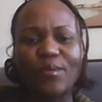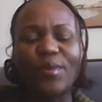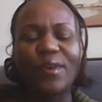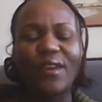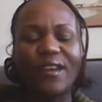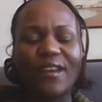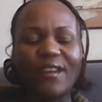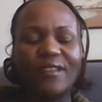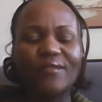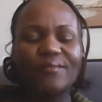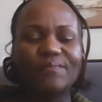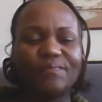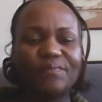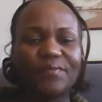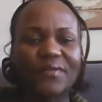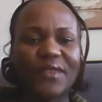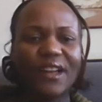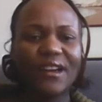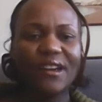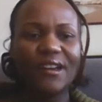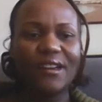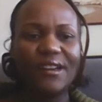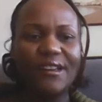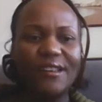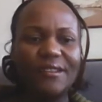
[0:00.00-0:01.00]
it.
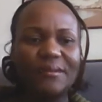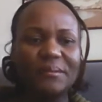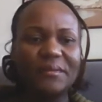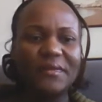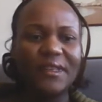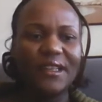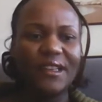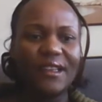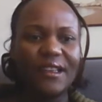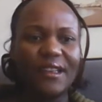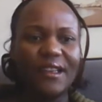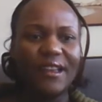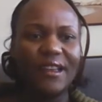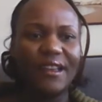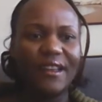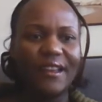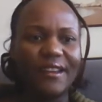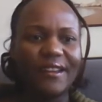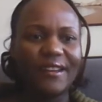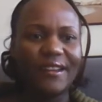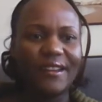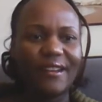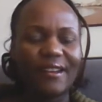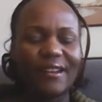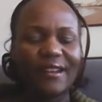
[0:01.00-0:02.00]

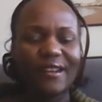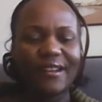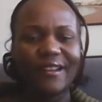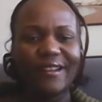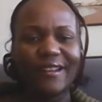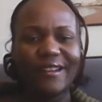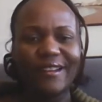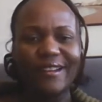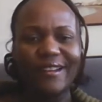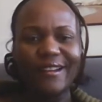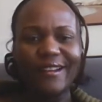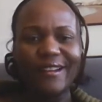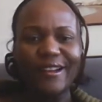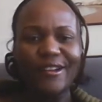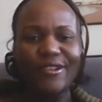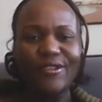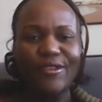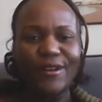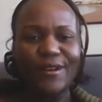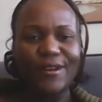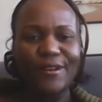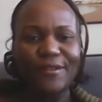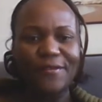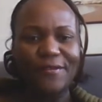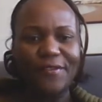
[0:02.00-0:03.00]
And
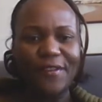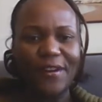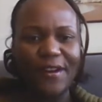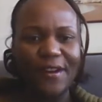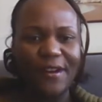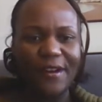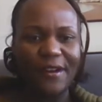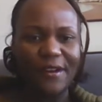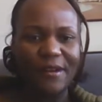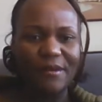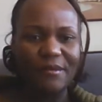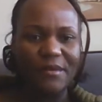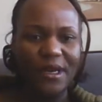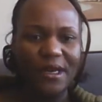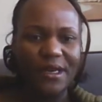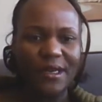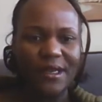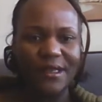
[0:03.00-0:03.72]
going from,